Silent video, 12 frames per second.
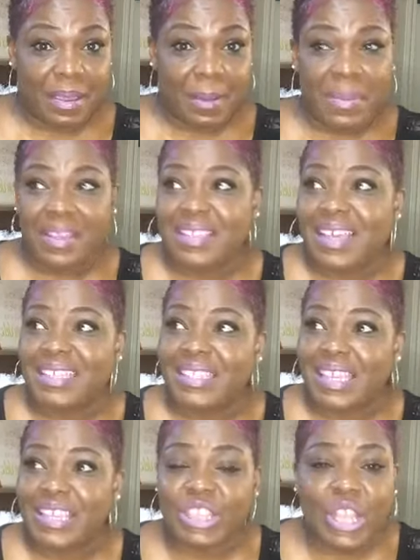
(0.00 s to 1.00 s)
Because I
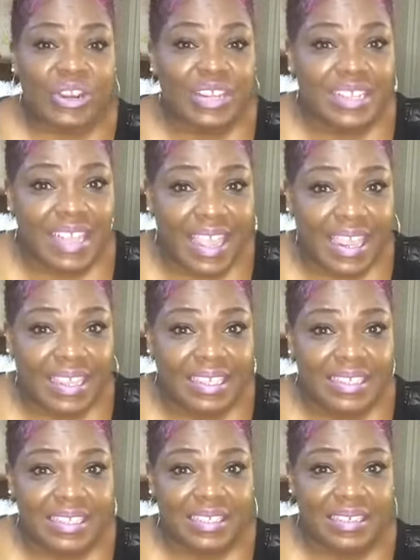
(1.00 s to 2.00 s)
said 30
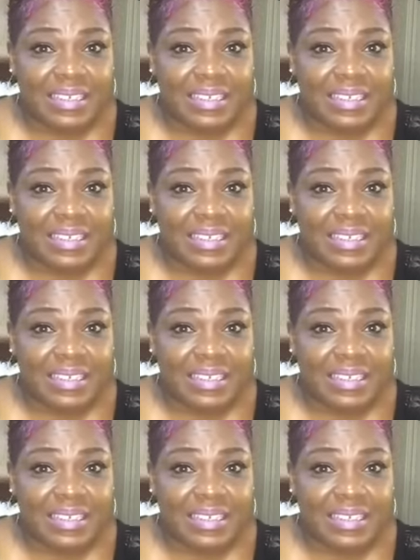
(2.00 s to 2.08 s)
days,